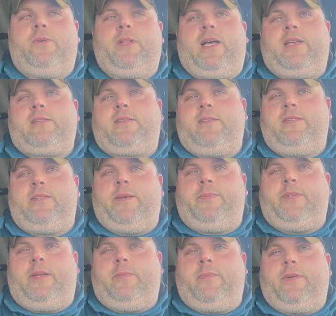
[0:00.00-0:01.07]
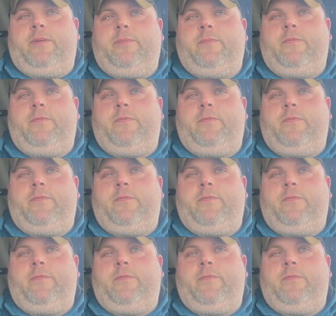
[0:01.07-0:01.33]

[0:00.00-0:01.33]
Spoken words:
Alaska in September